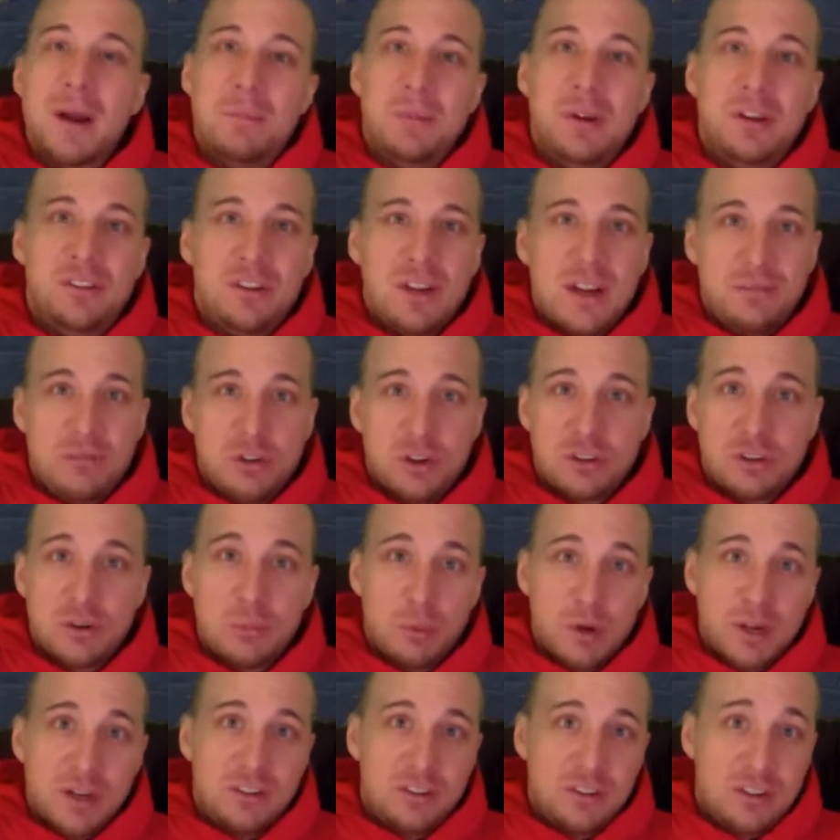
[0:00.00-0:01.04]
might be safe just
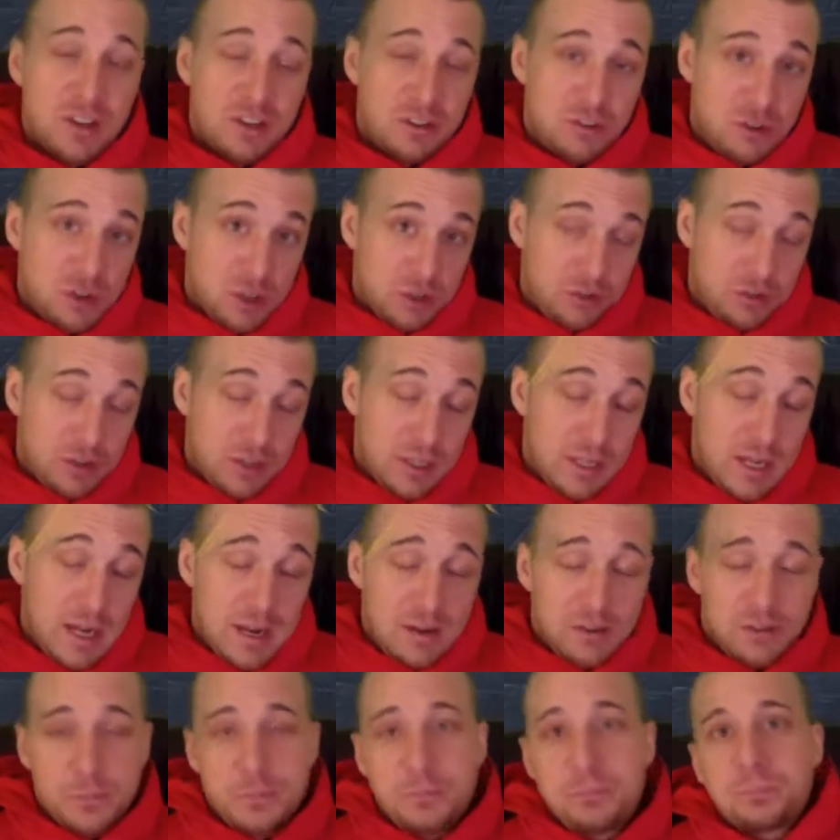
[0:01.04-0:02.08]
to bring 6 just in
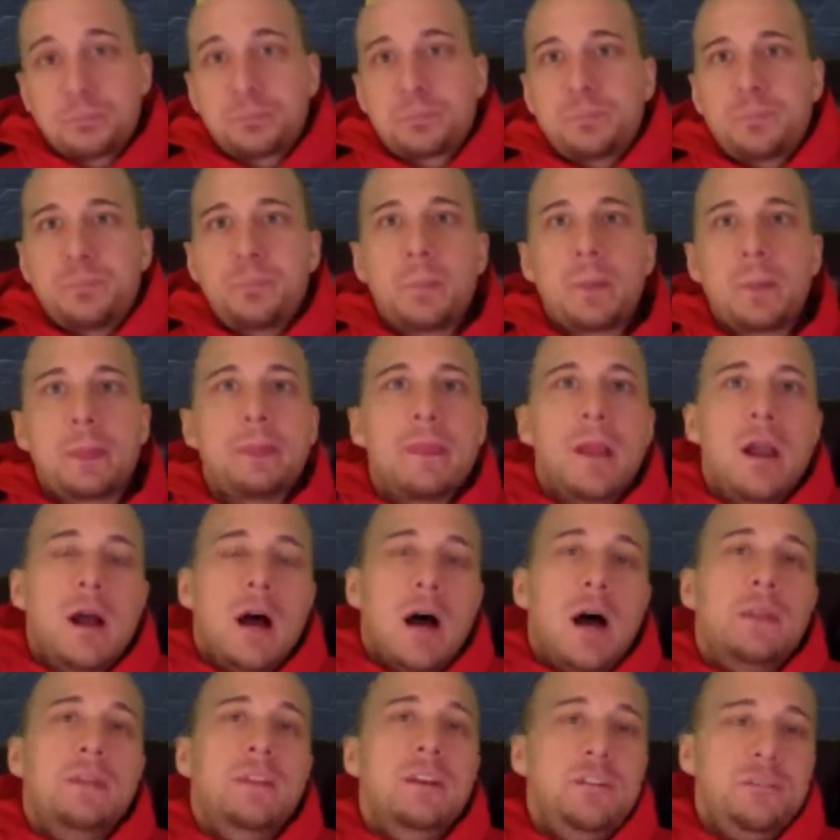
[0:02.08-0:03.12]
case.
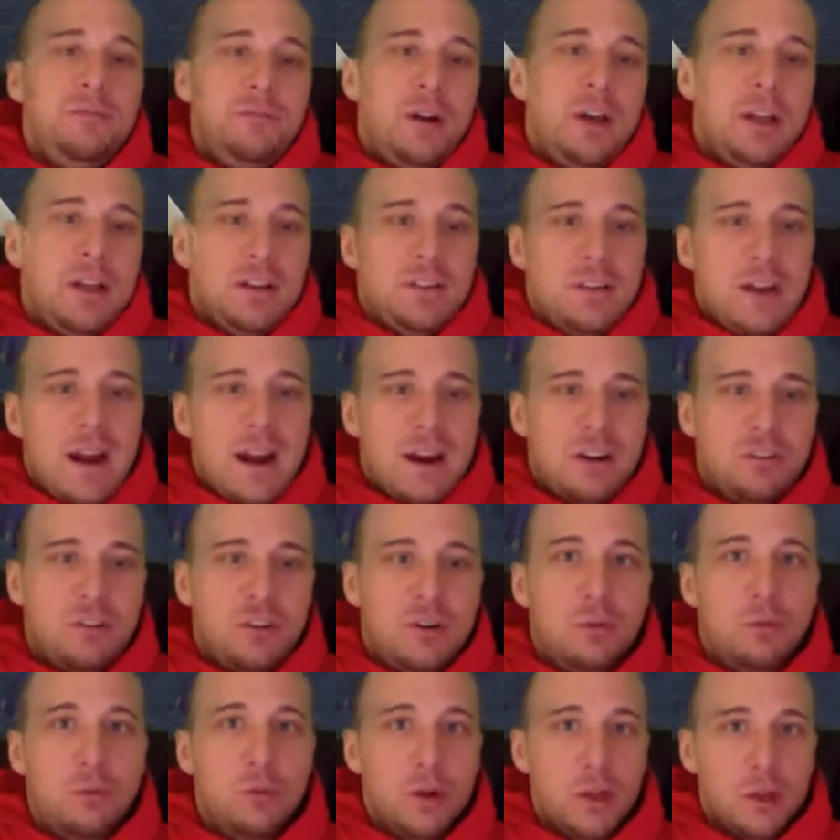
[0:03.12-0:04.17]
This fight is
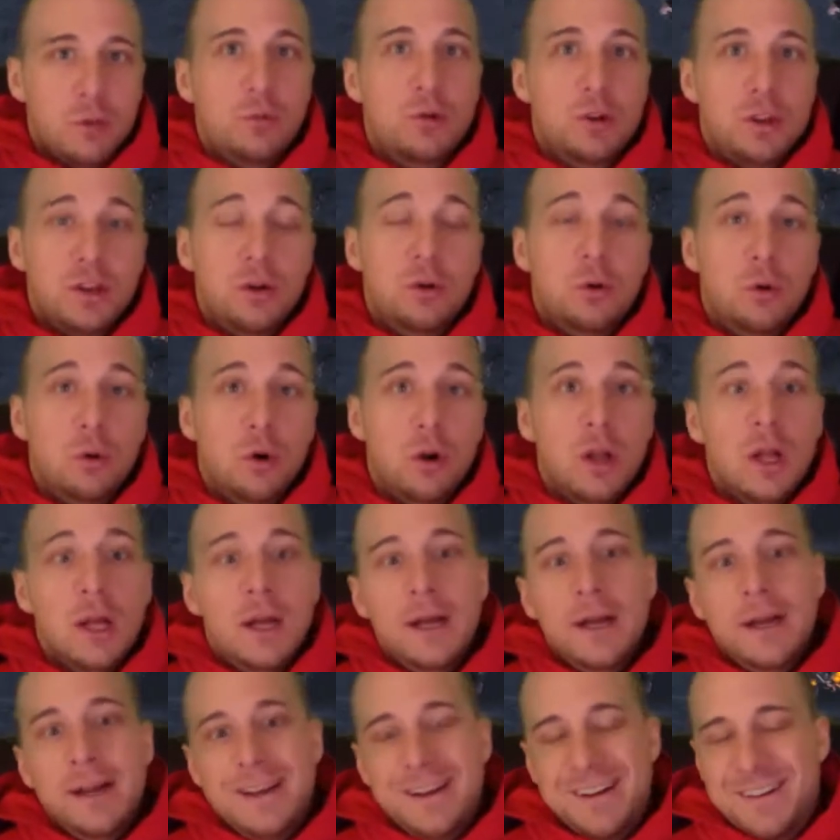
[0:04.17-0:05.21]
actually really cool.
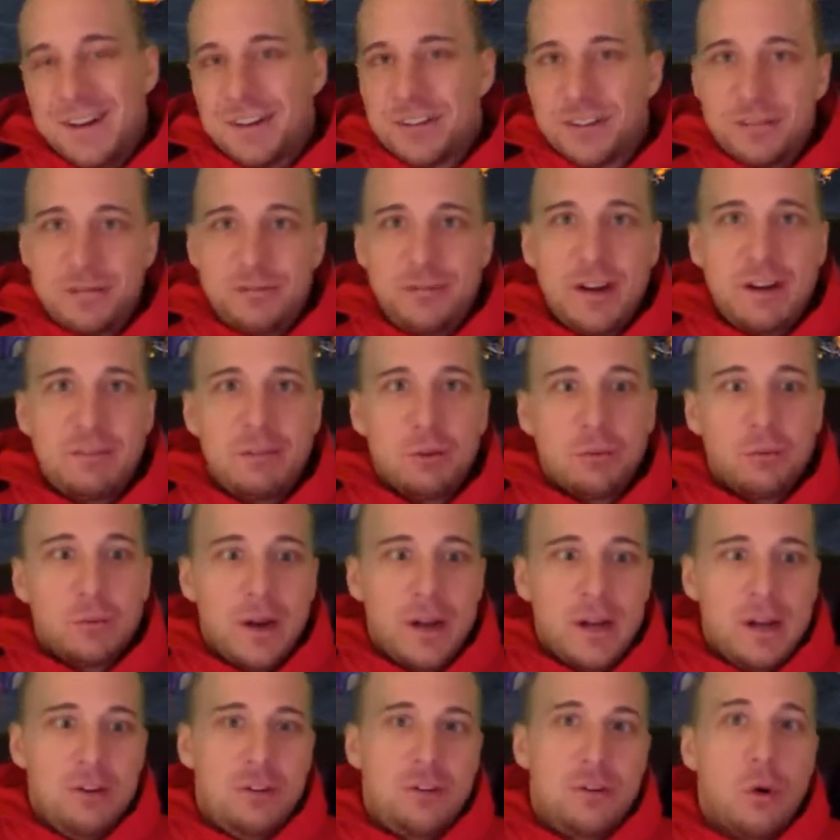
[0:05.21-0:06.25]
It doesn't favor
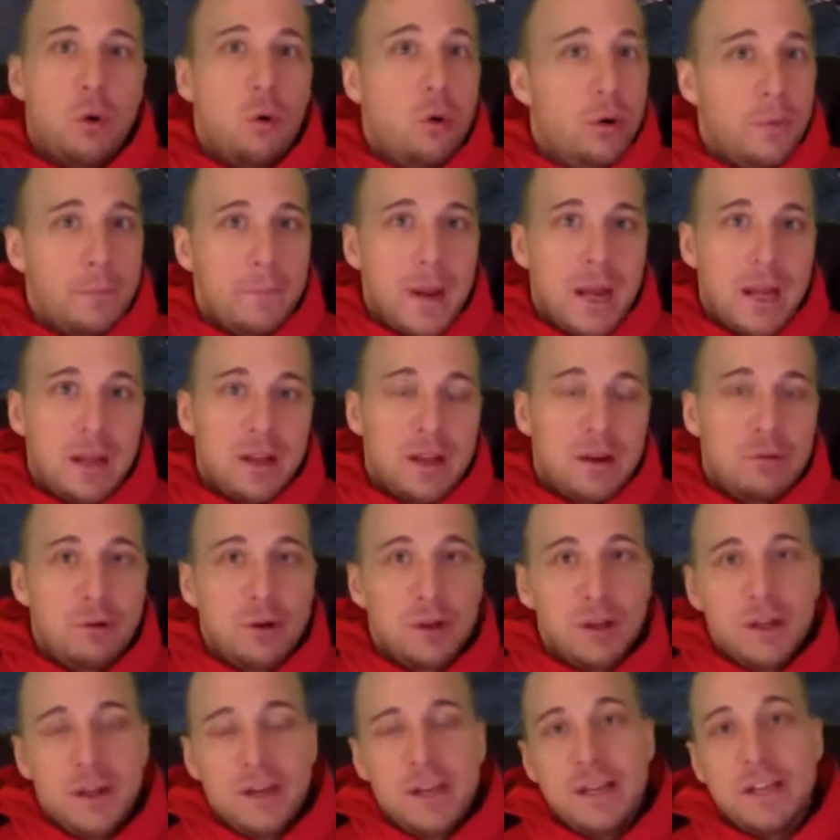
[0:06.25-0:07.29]
ranged or melee
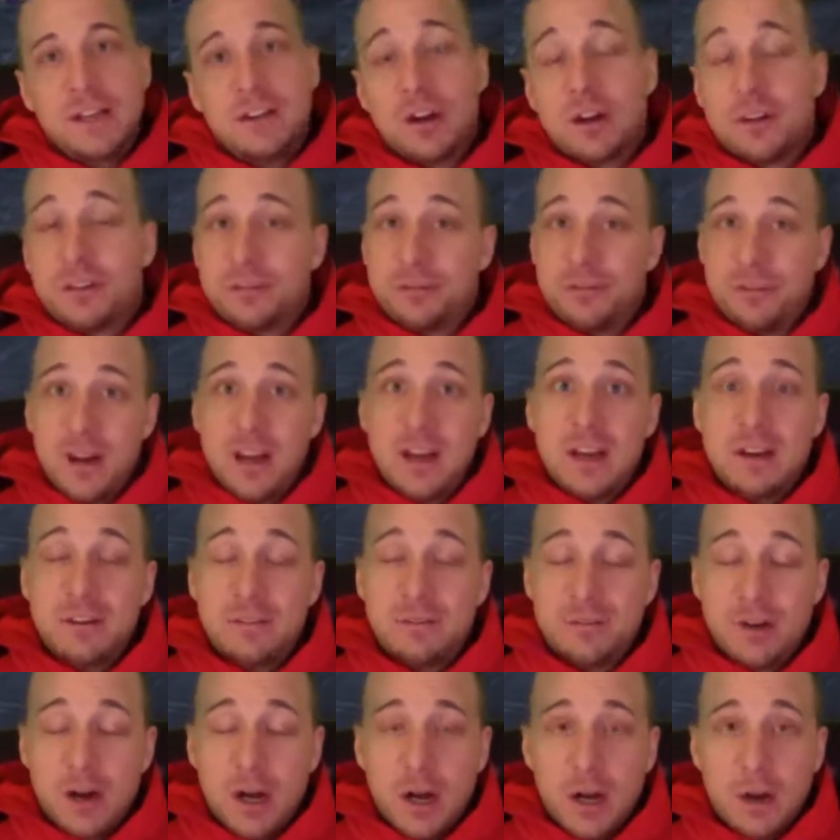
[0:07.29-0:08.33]
really. It does
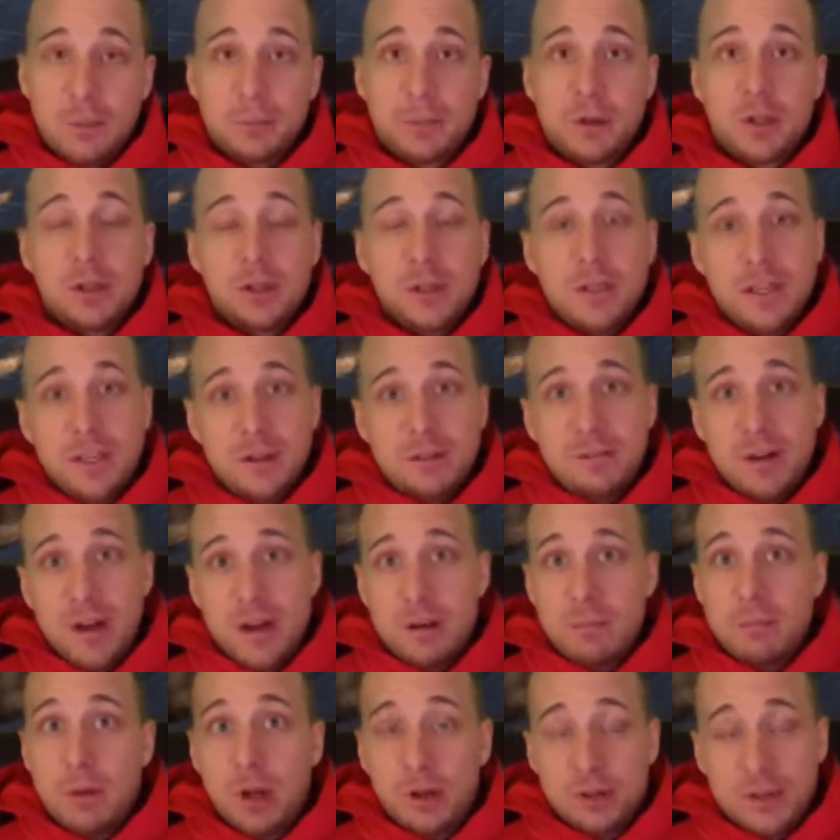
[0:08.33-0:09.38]
favor cleave
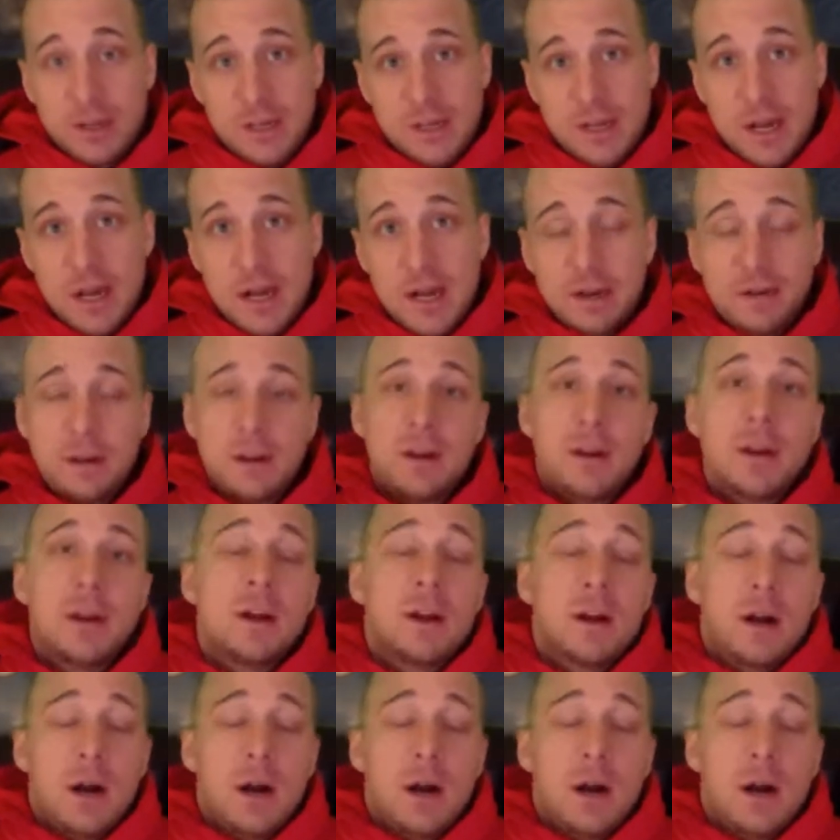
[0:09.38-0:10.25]
and multi-dot.